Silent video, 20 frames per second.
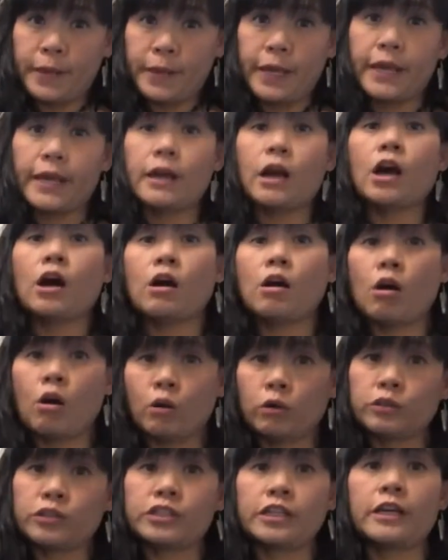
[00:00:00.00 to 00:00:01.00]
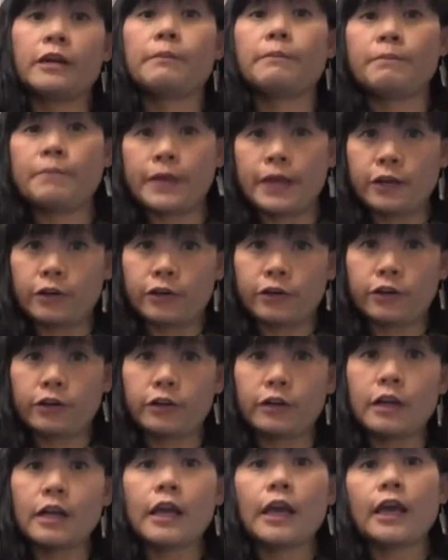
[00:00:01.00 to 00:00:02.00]
big wholesale
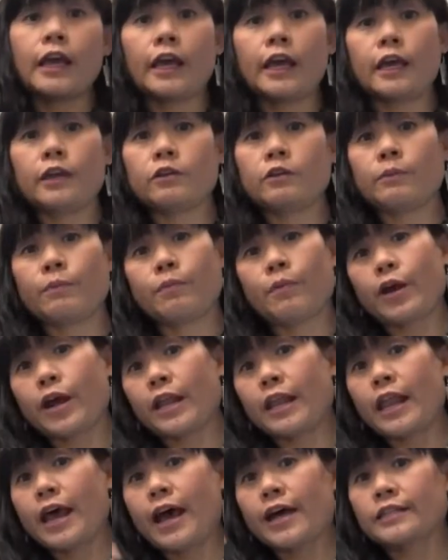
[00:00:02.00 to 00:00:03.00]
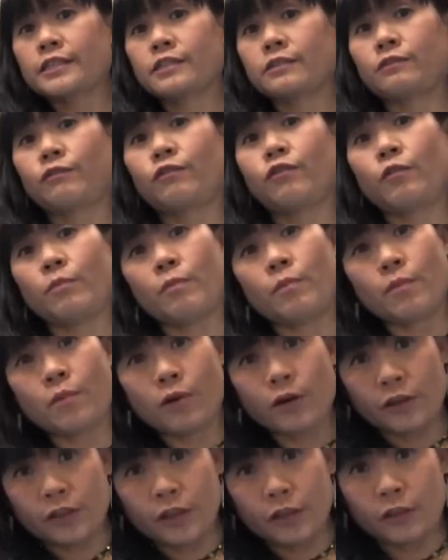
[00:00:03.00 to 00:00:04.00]
baker and your bread lasts for
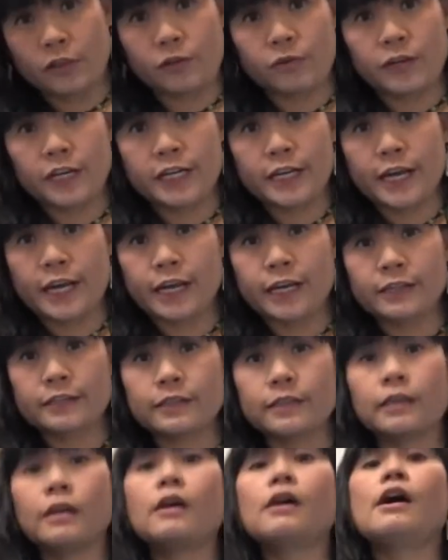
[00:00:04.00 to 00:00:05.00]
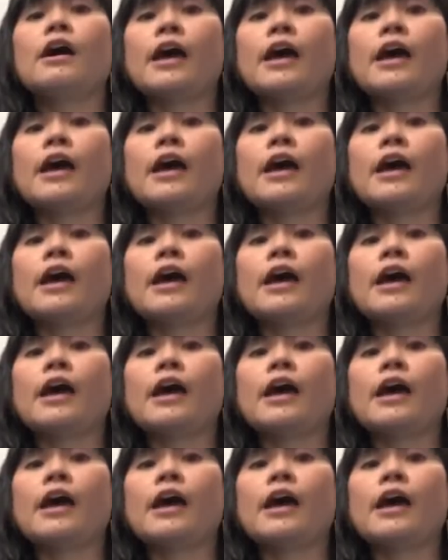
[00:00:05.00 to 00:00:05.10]
more than three days,